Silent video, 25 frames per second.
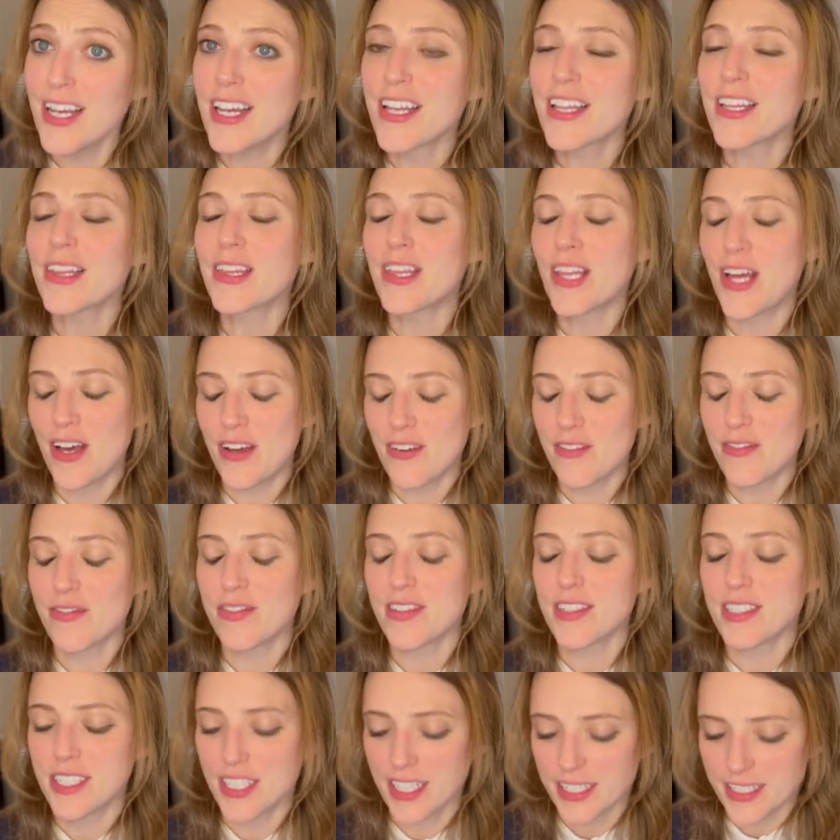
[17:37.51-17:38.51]
love
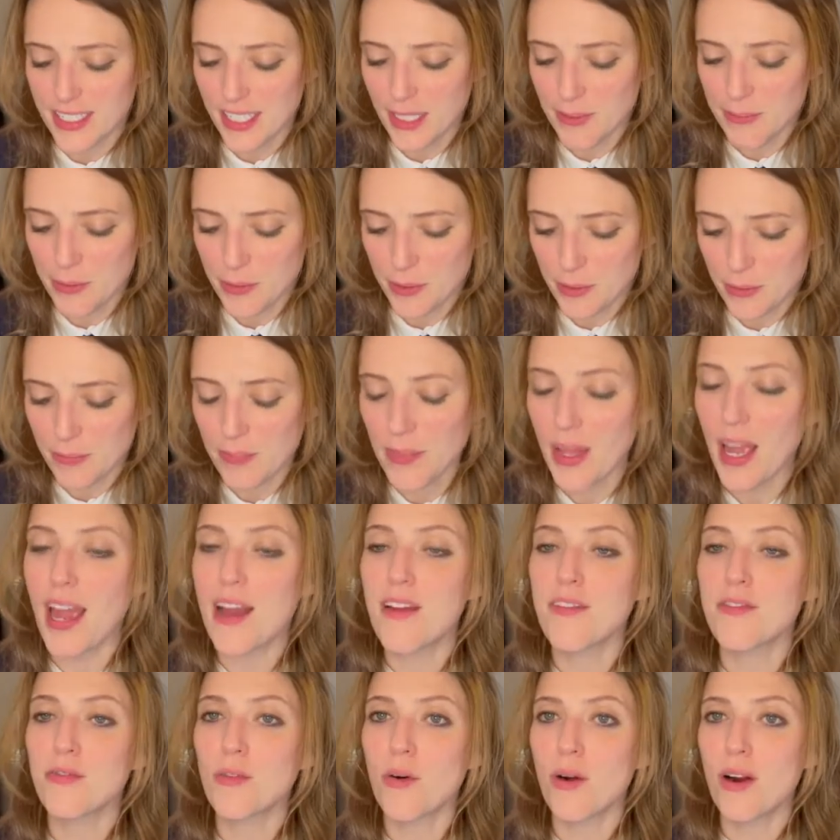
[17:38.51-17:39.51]
Tick, Tick, Boom.
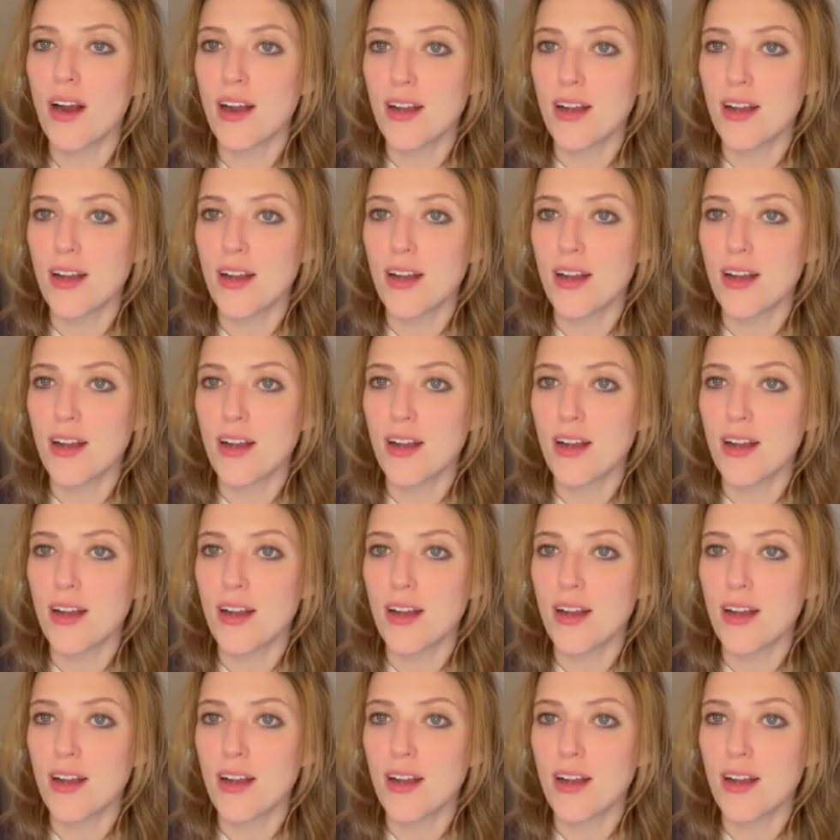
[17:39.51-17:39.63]
And for a